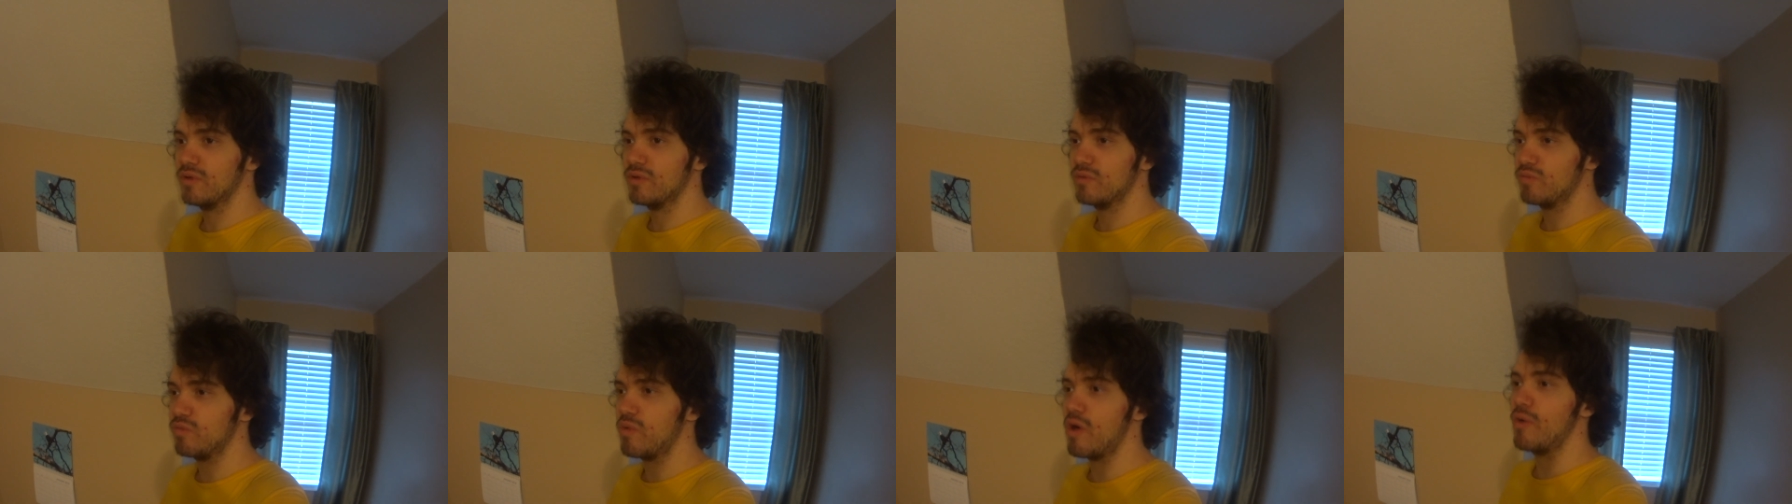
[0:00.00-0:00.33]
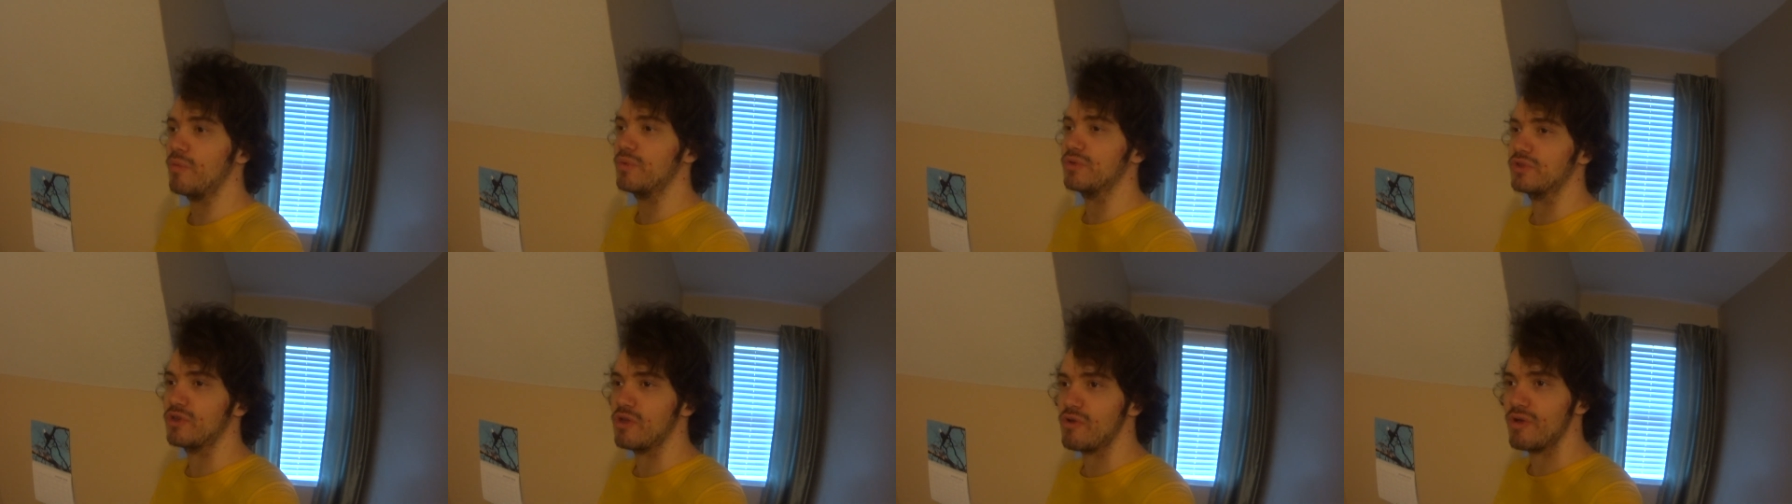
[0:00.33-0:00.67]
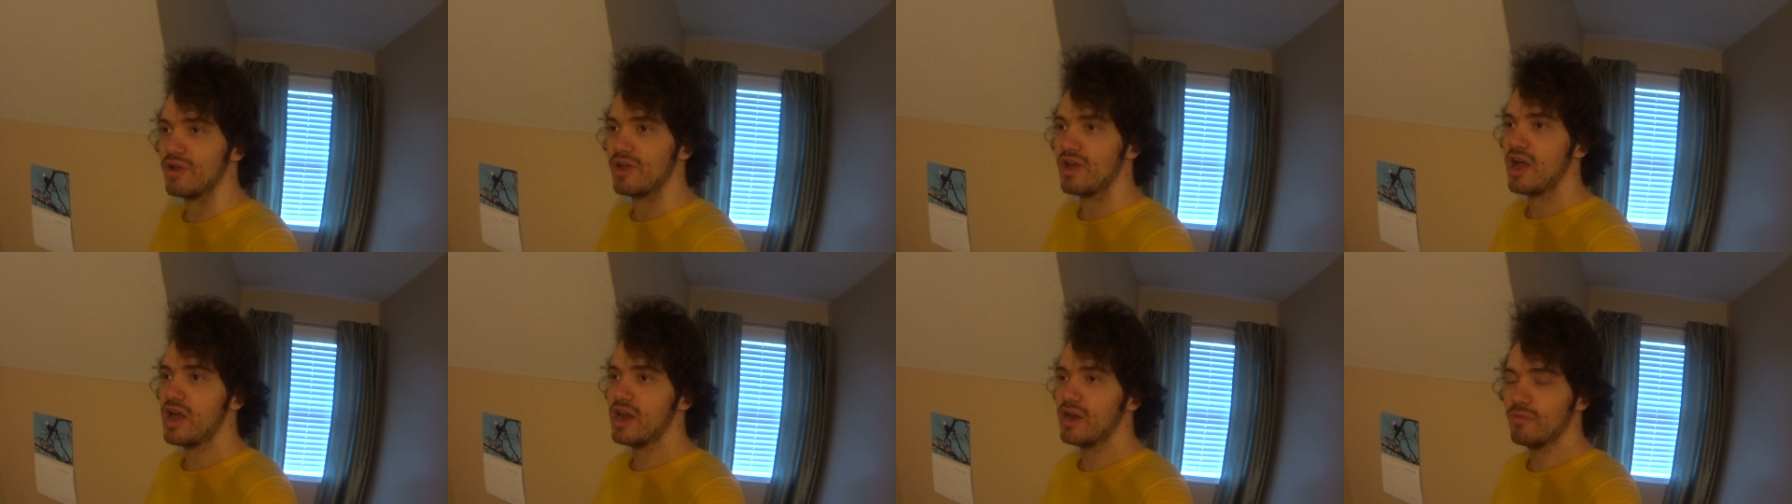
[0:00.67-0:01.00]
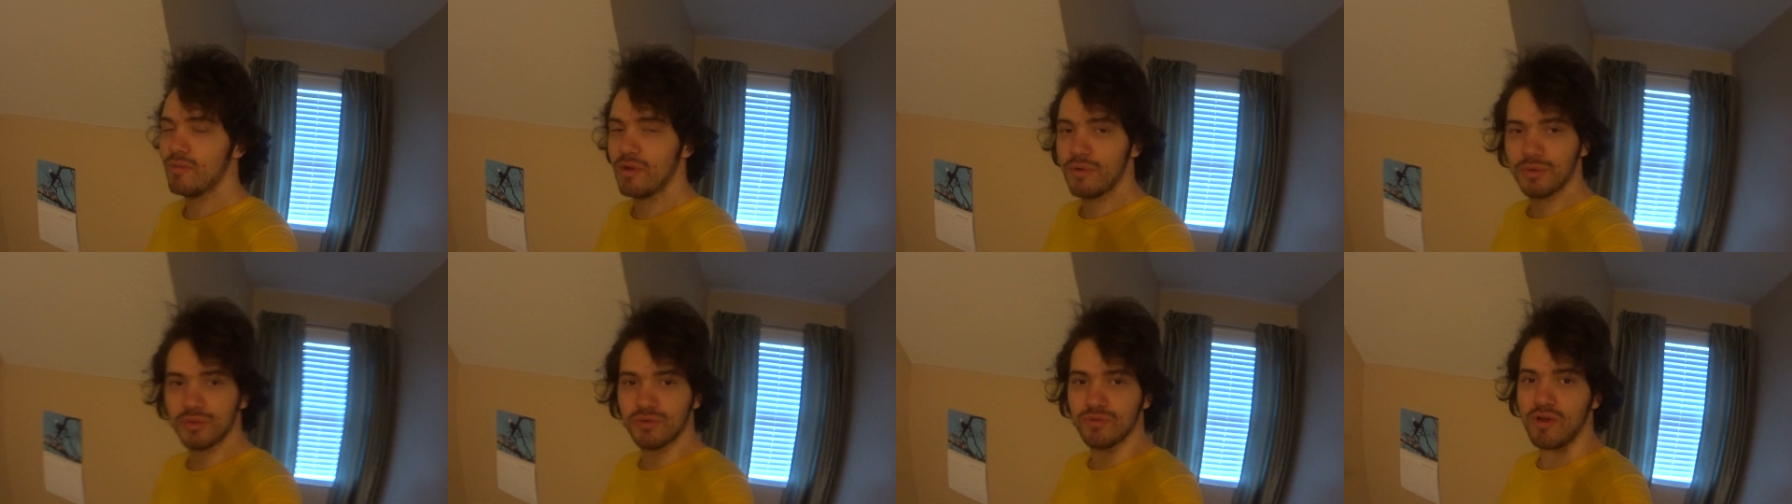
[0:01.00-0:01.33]
what was going on and
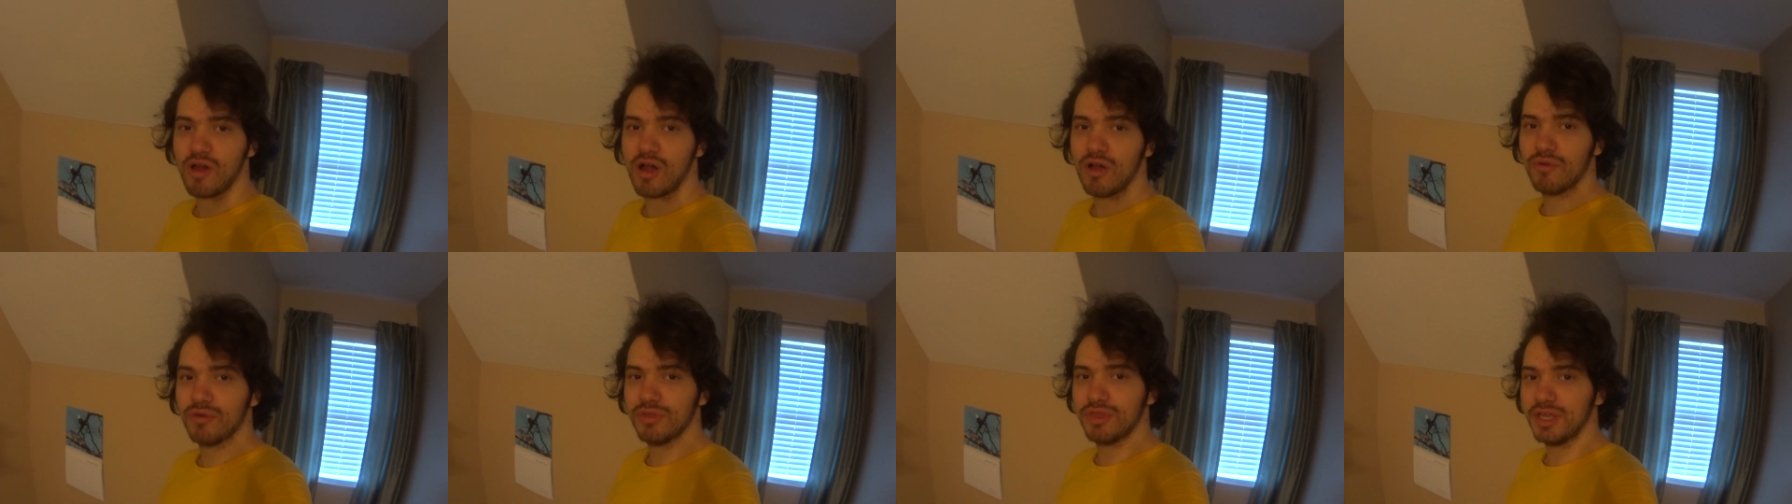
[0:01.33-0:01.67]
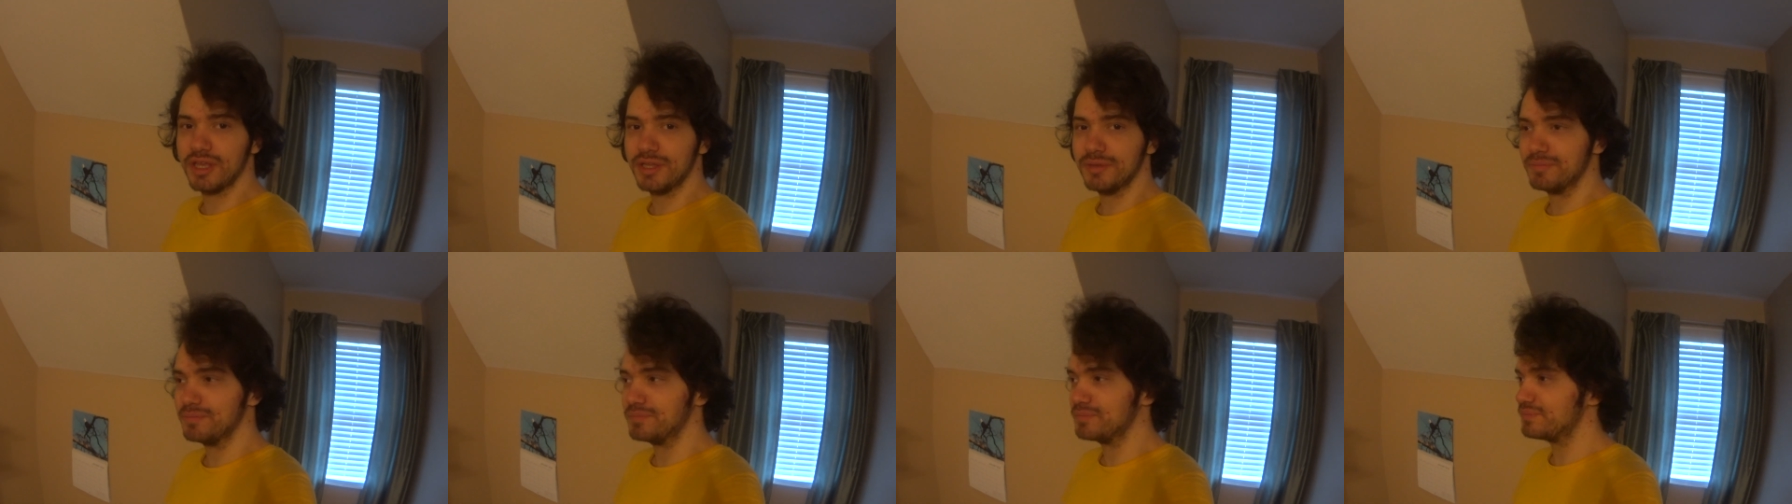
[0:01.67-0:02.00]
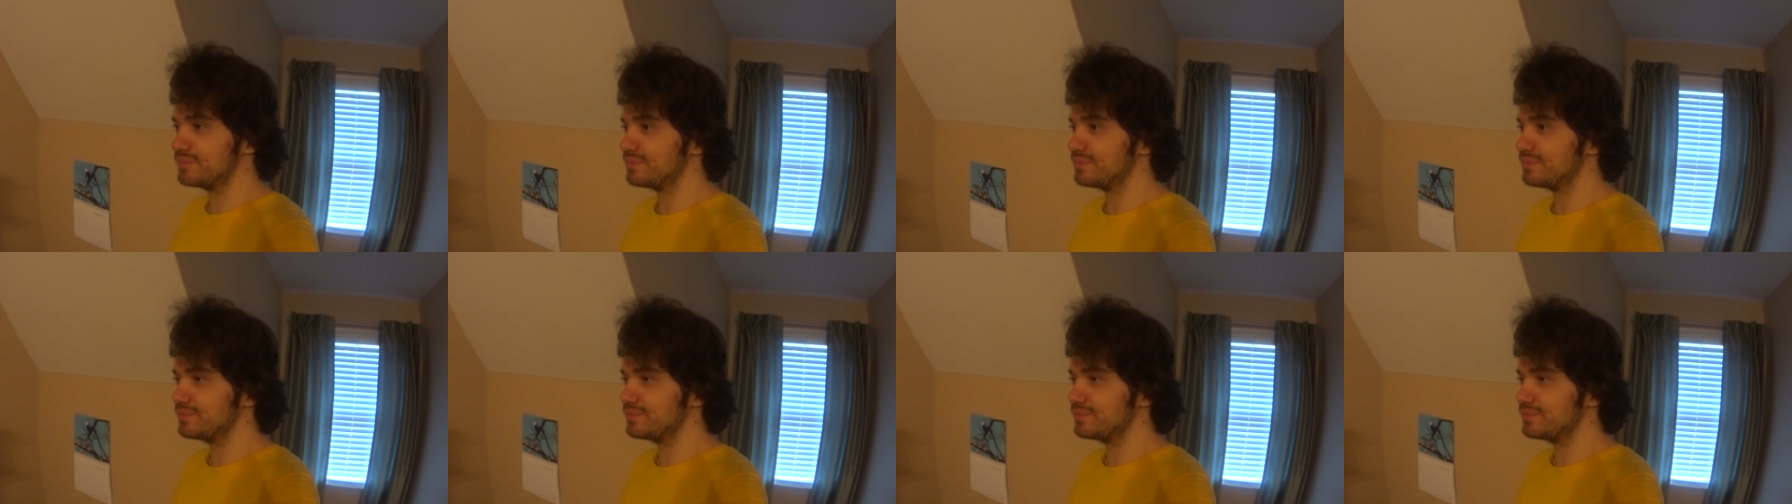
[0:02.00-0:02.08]
what was wrong with it.